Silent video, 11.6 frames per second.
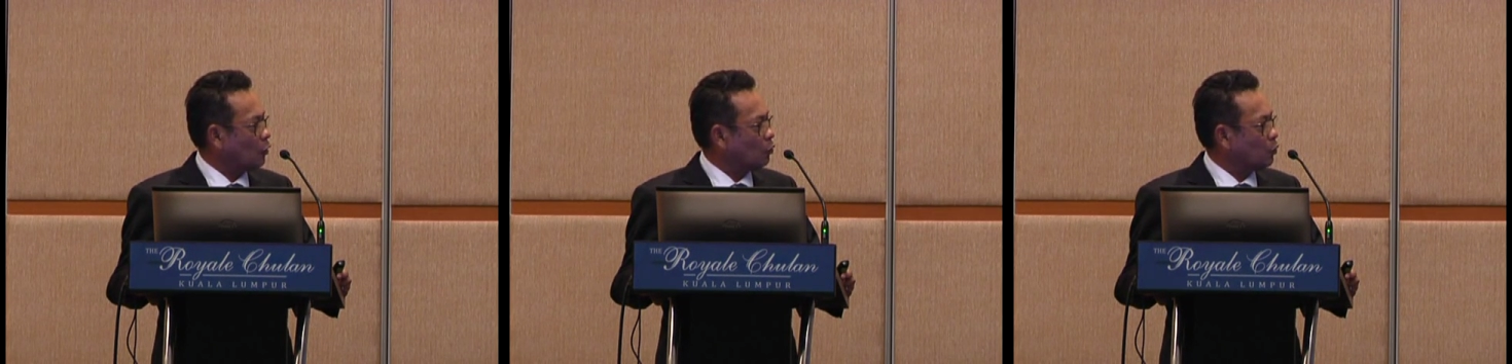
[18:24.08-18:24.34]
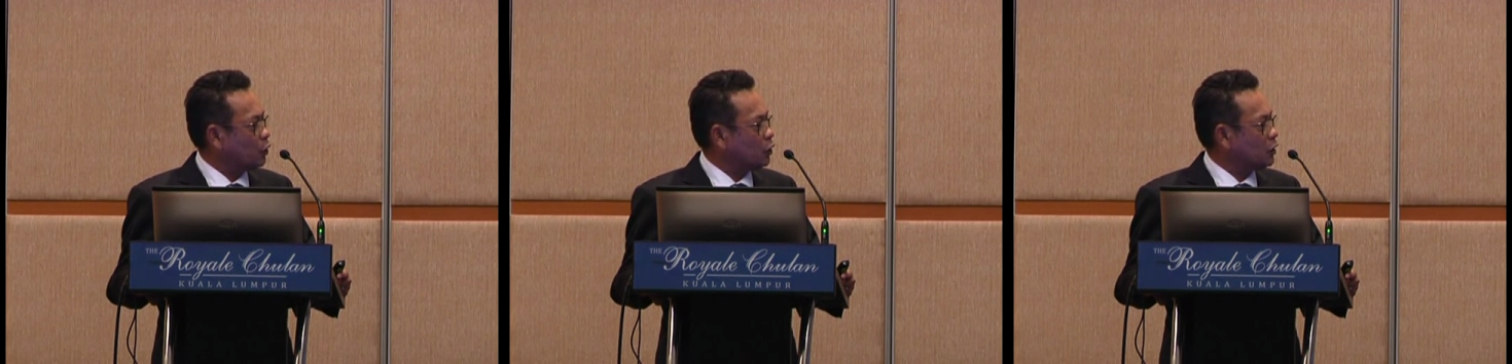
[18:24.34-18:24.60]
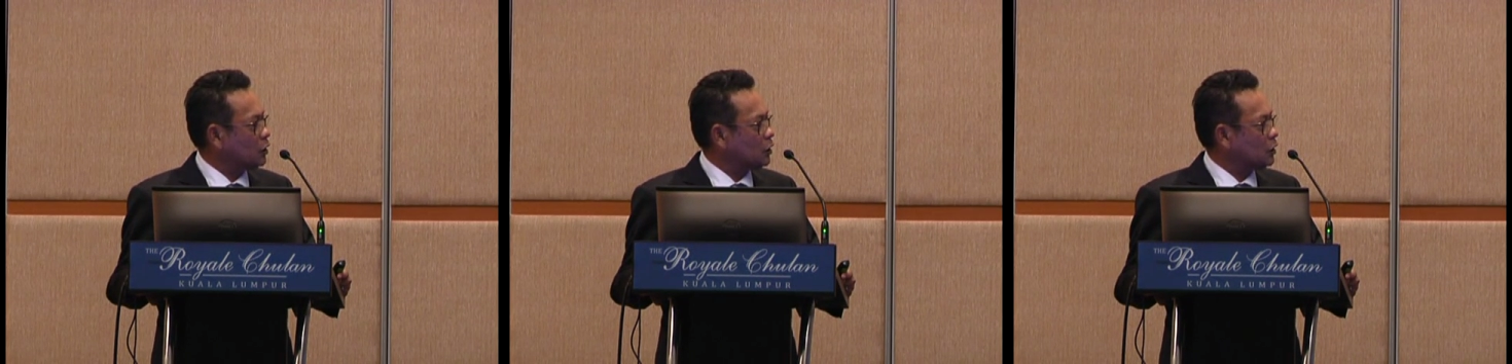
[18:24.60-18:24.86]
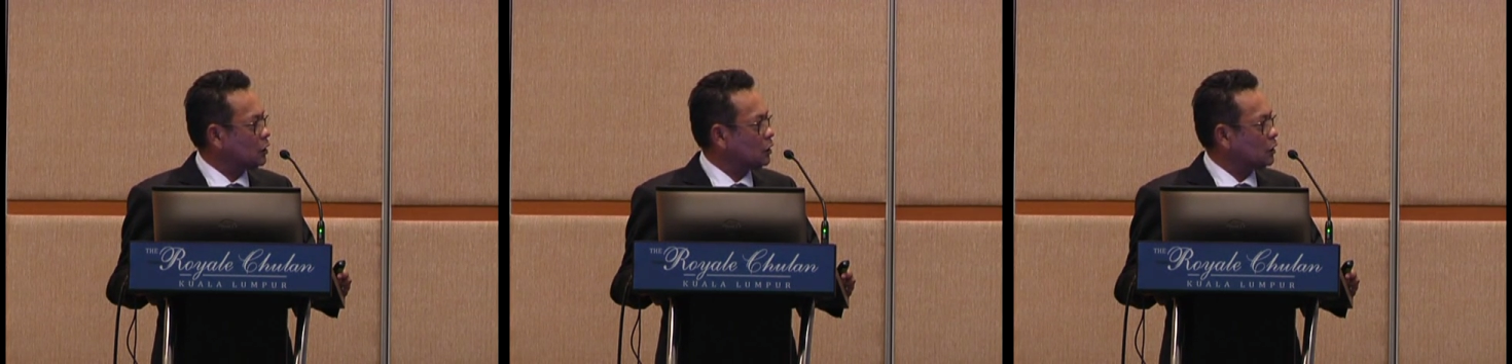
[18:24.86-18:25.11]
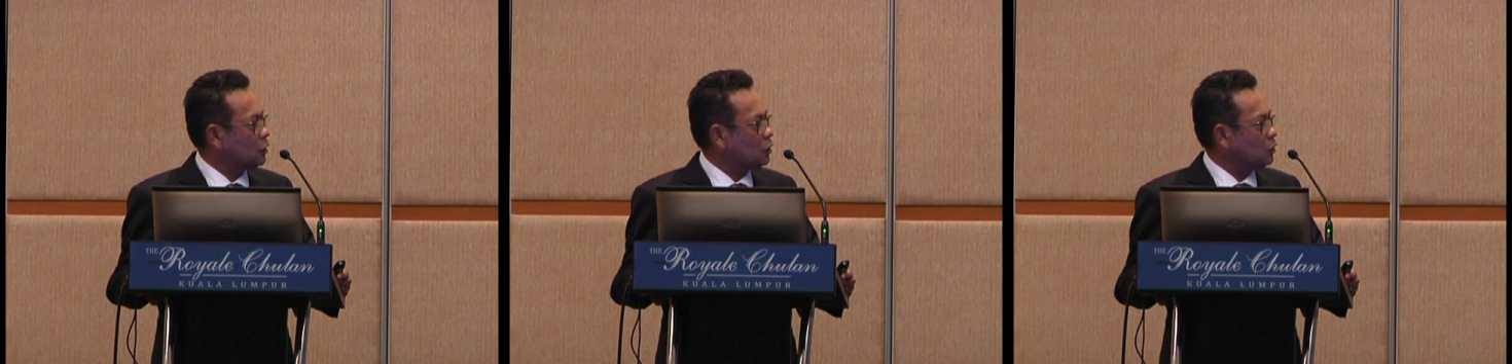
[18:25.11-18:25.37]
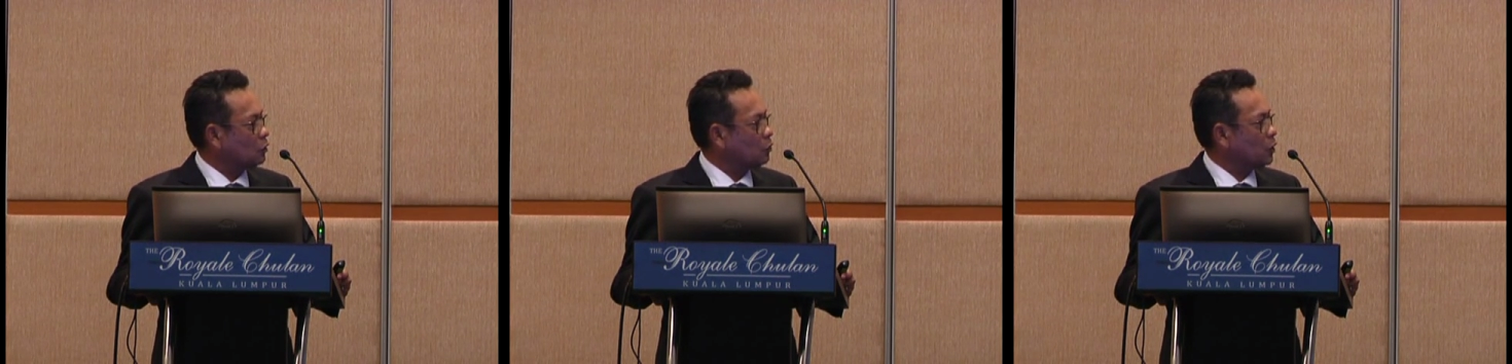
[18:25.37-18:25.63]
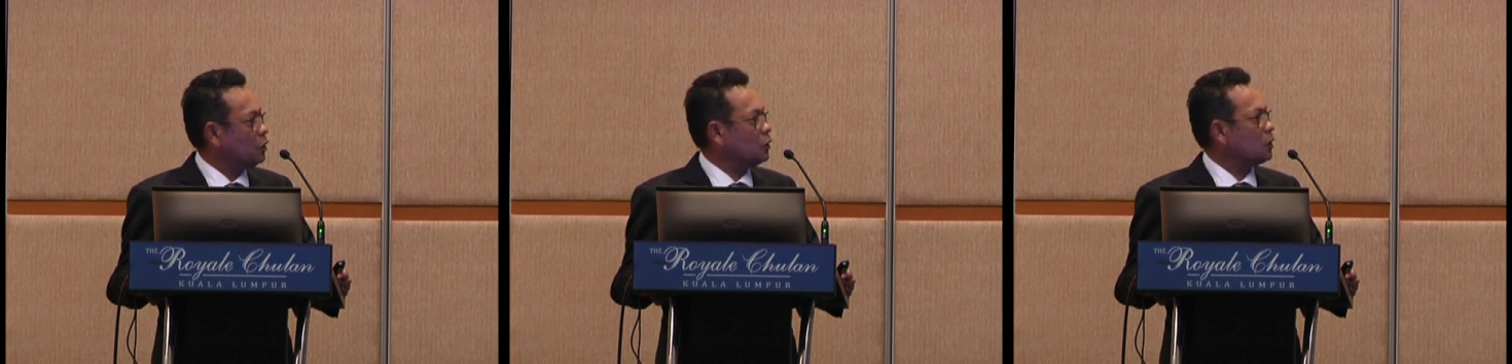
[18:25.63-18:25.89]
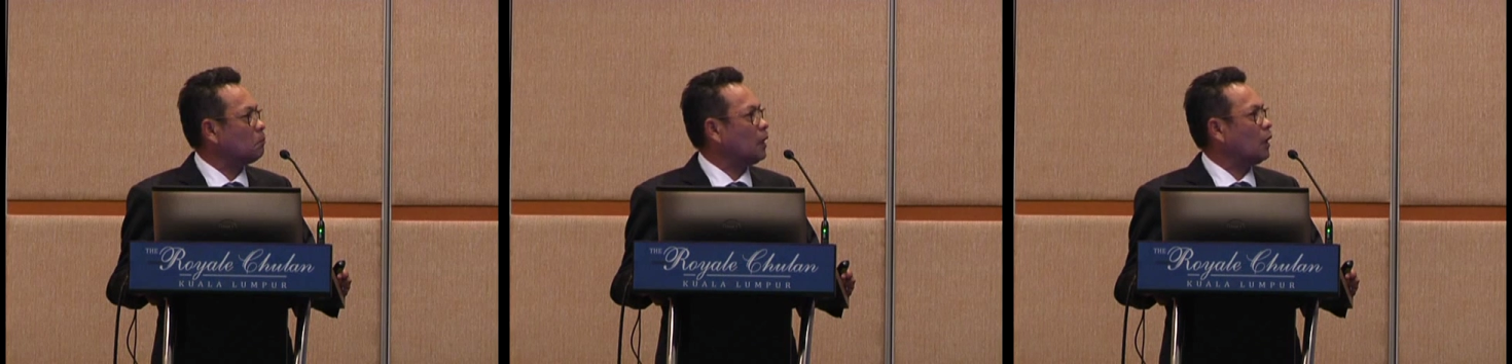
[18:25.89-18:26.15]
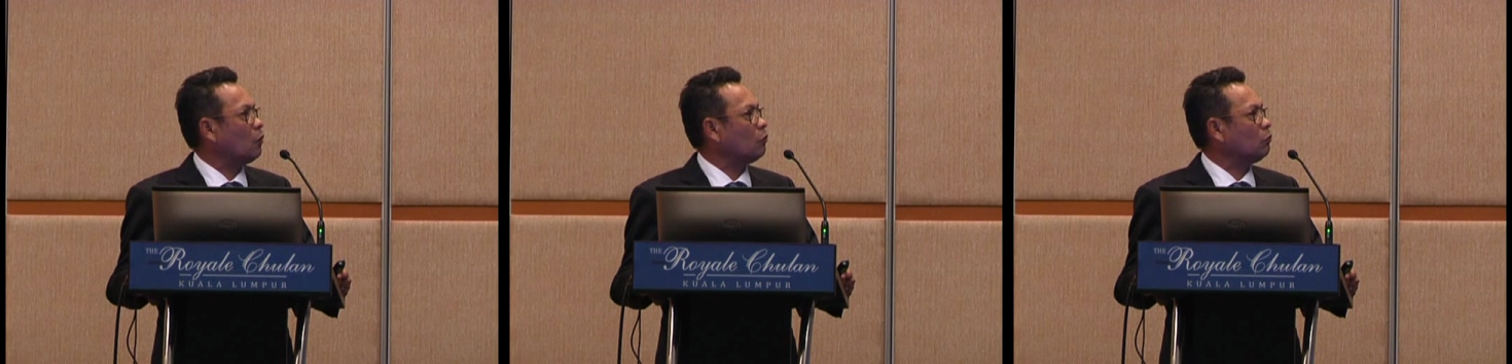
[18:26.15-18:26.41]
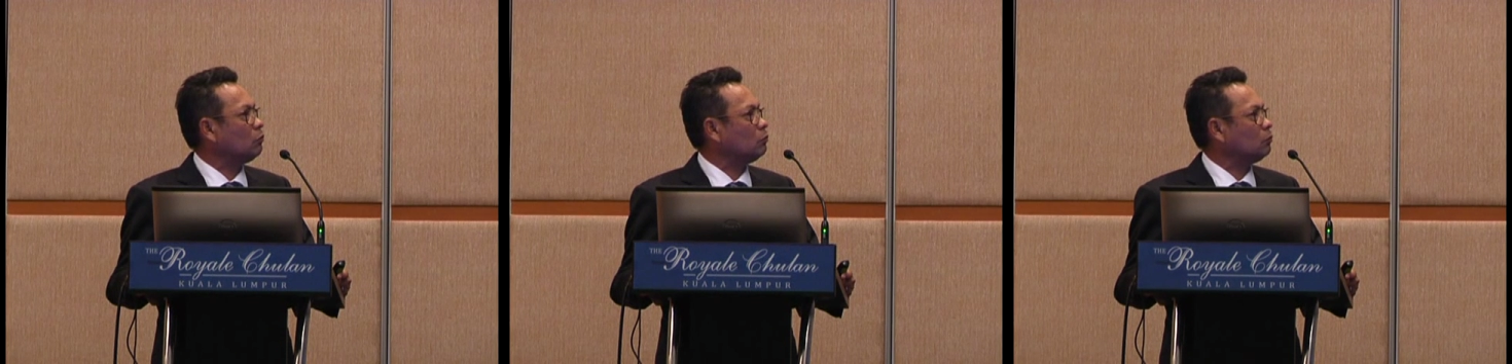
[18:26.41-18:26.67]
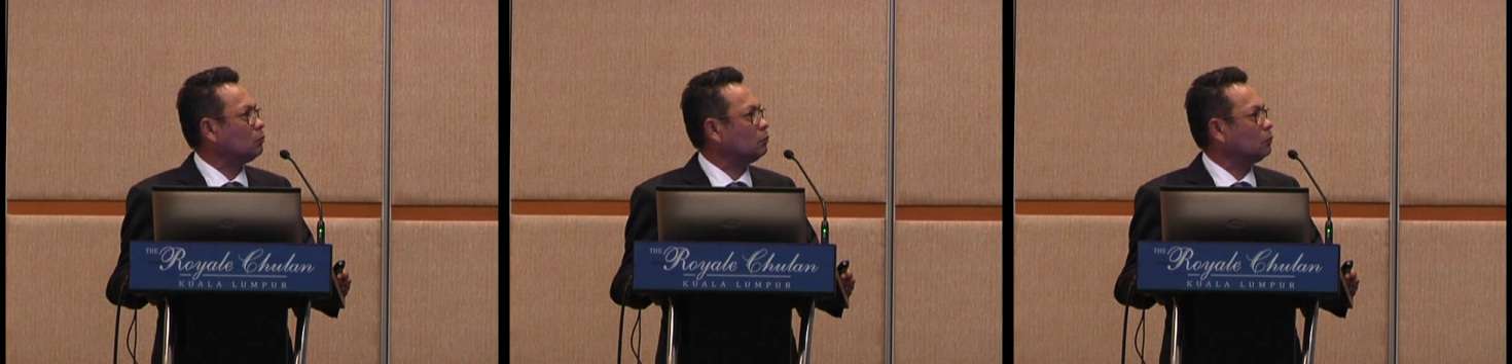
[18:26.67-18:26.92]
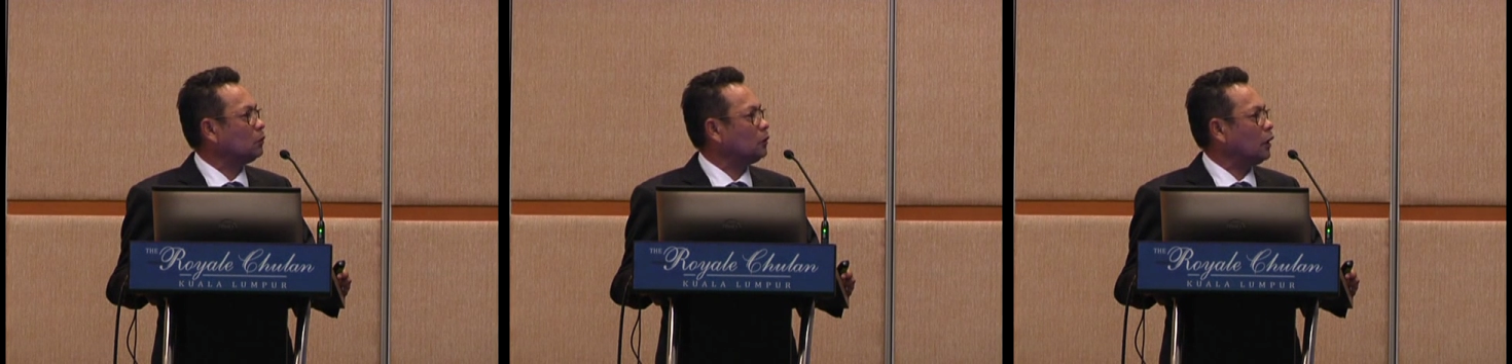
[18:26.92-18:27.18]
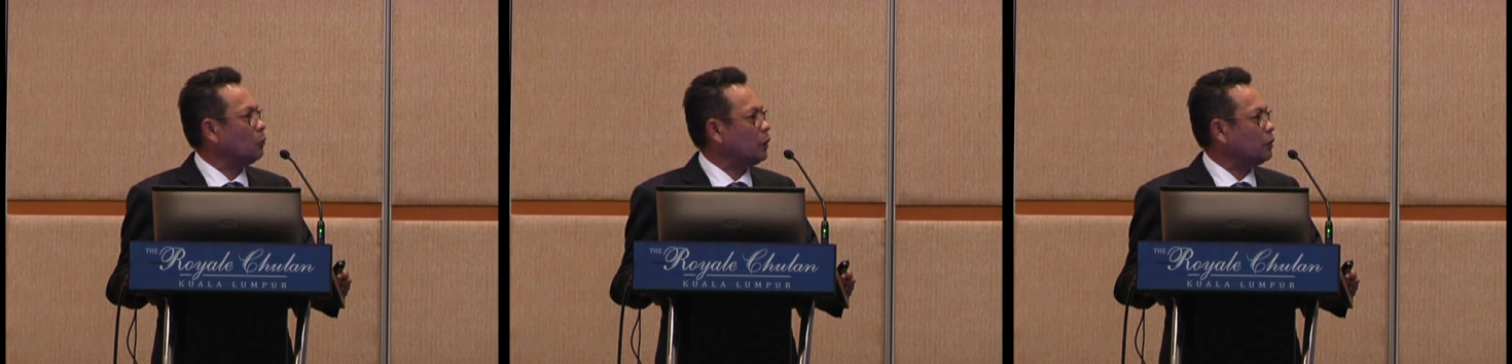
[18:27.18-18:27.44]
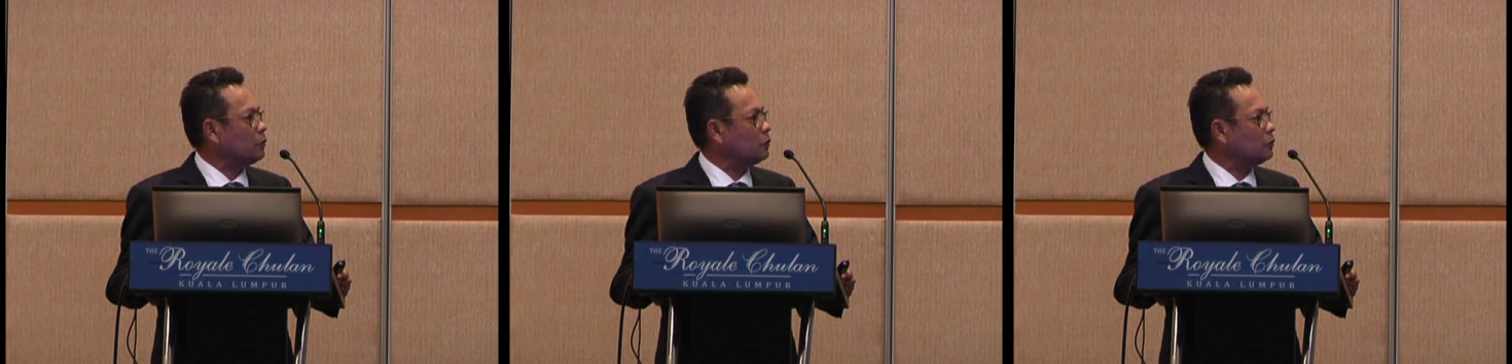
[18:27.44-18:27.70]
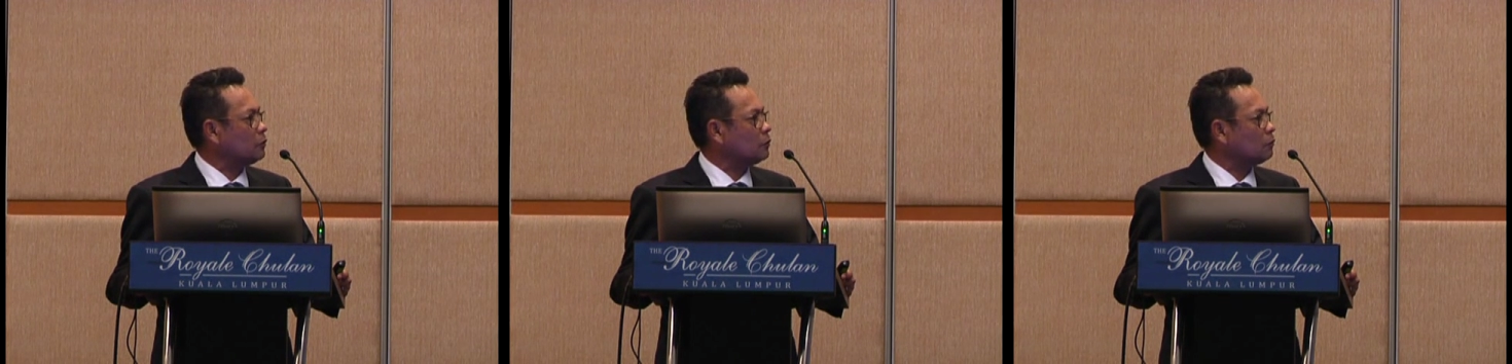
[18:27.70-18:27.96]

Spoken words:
which is about 10 weeks.